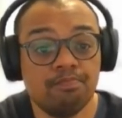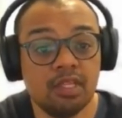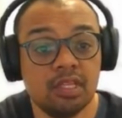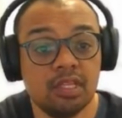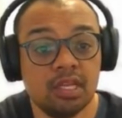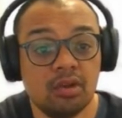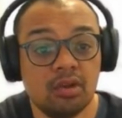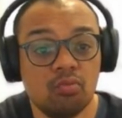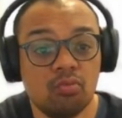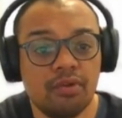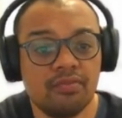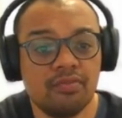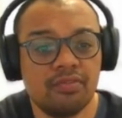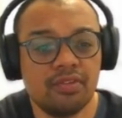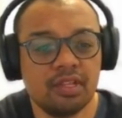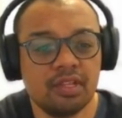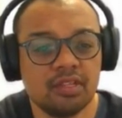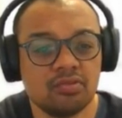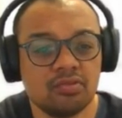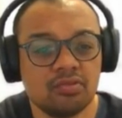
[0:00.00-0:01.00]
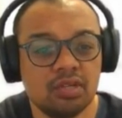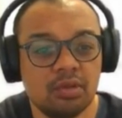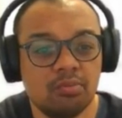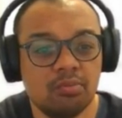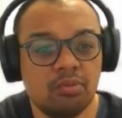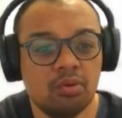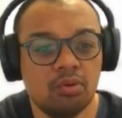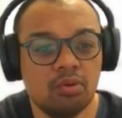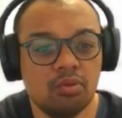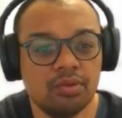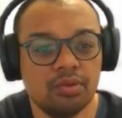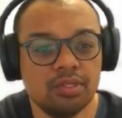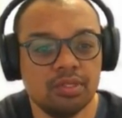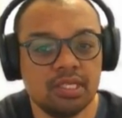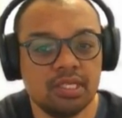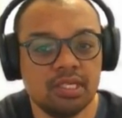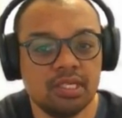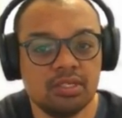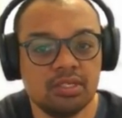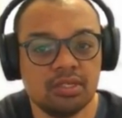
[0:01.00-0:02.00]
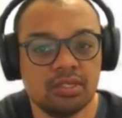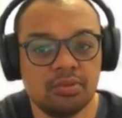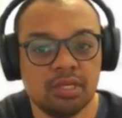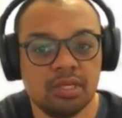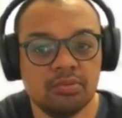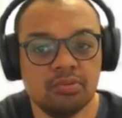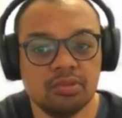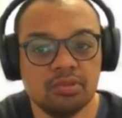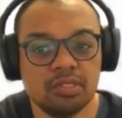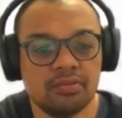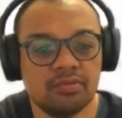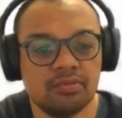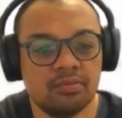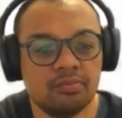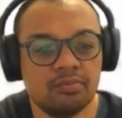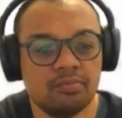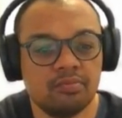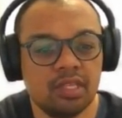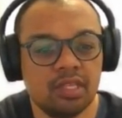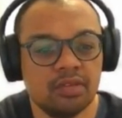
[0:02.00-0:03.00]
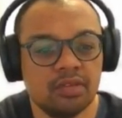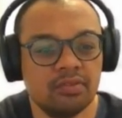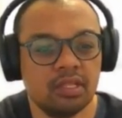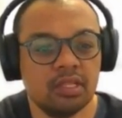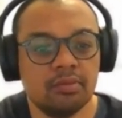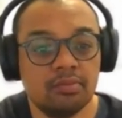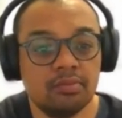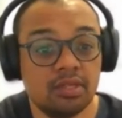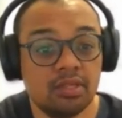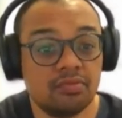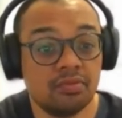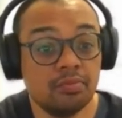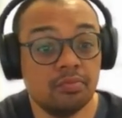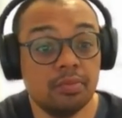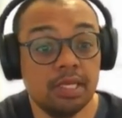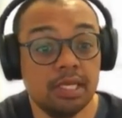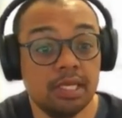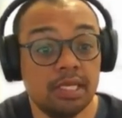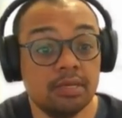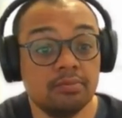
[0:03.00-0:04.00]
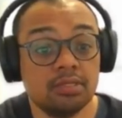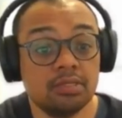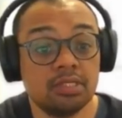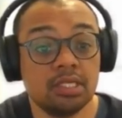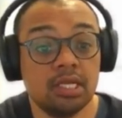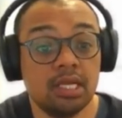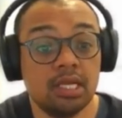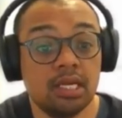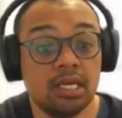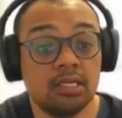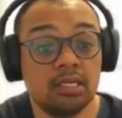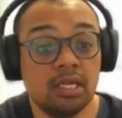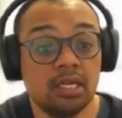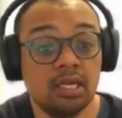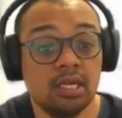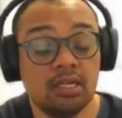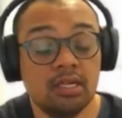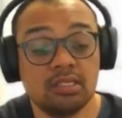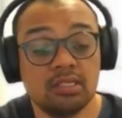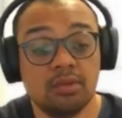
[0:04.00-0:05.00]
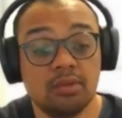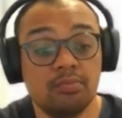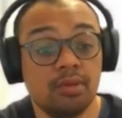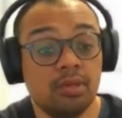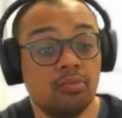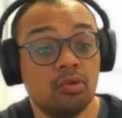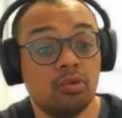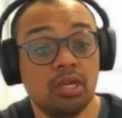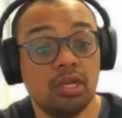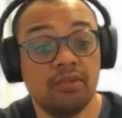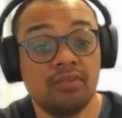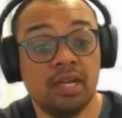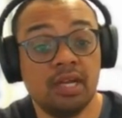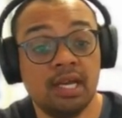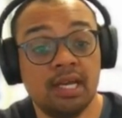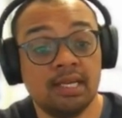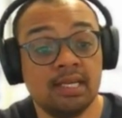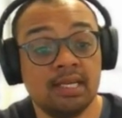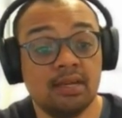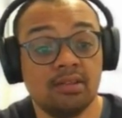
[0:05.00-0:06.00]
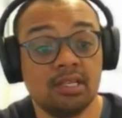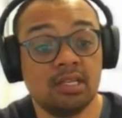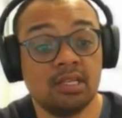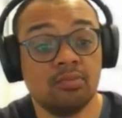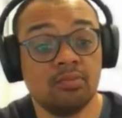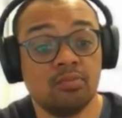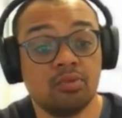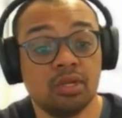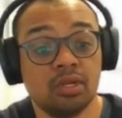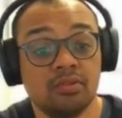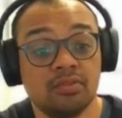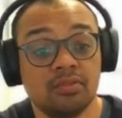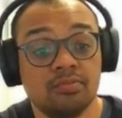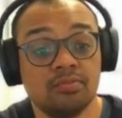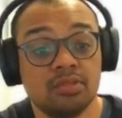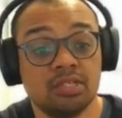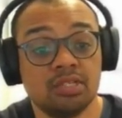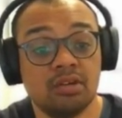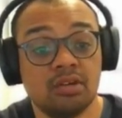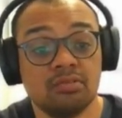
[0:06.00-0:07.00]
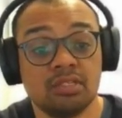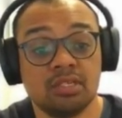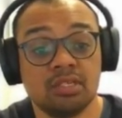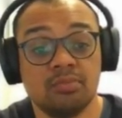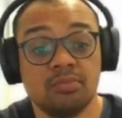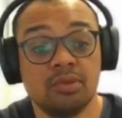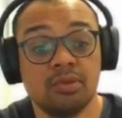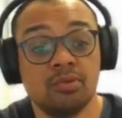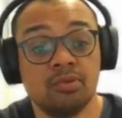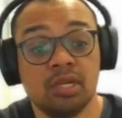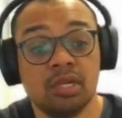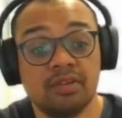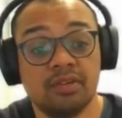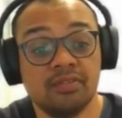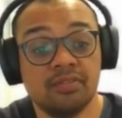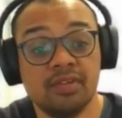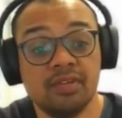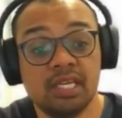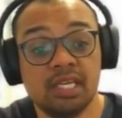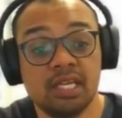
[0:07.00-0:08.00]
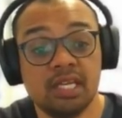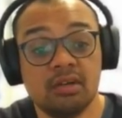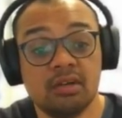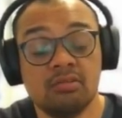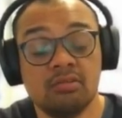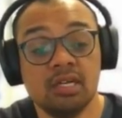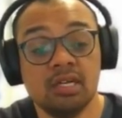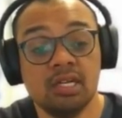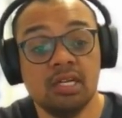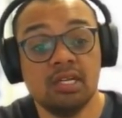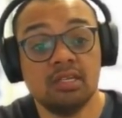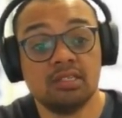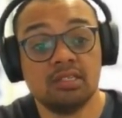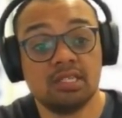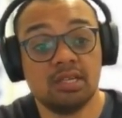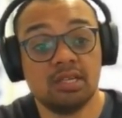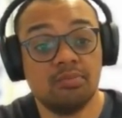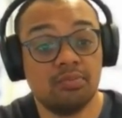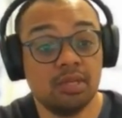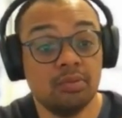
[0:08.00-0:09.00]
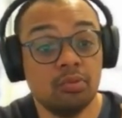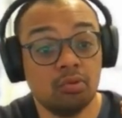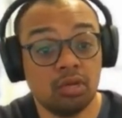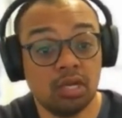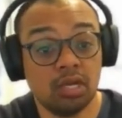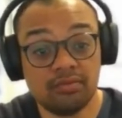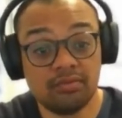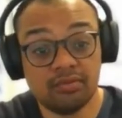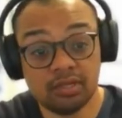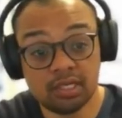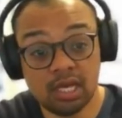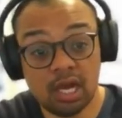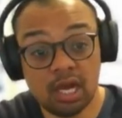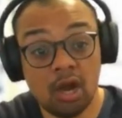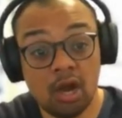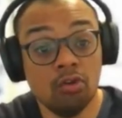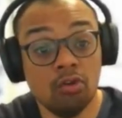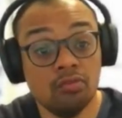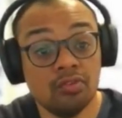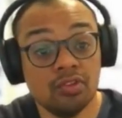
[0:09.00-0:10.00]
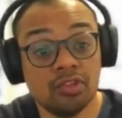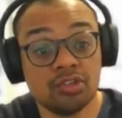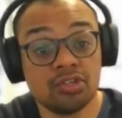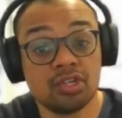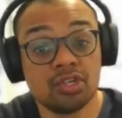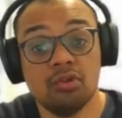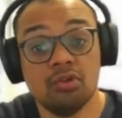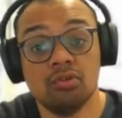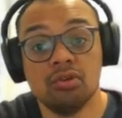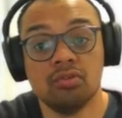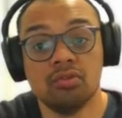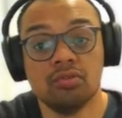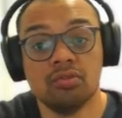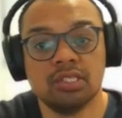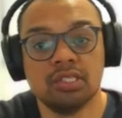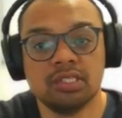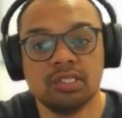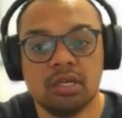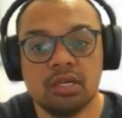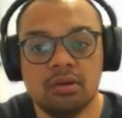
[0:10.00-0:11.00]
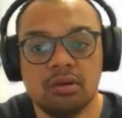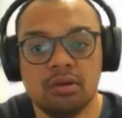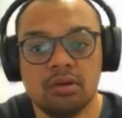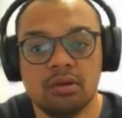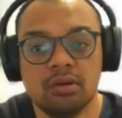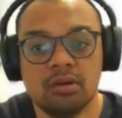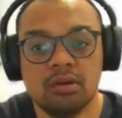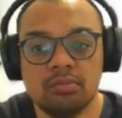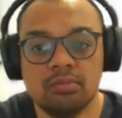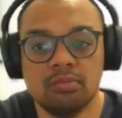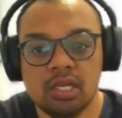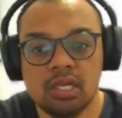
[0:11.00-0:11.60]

You know, one thing that's really important when teaching people is giving them different mediums to learn. Some people love a handout they can print off themselves. Some people love a video. Some people love an over-the-shoulder example.